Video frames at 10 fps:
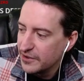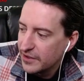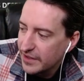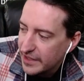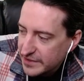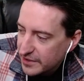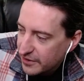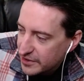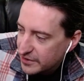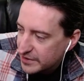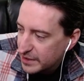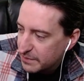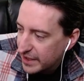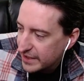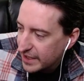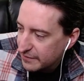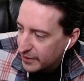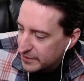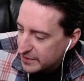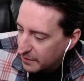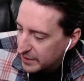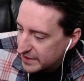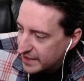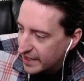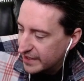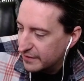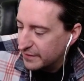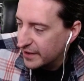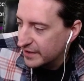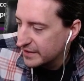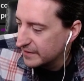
lost a congressional seat by 89 votes? Somebody's got to get fucked.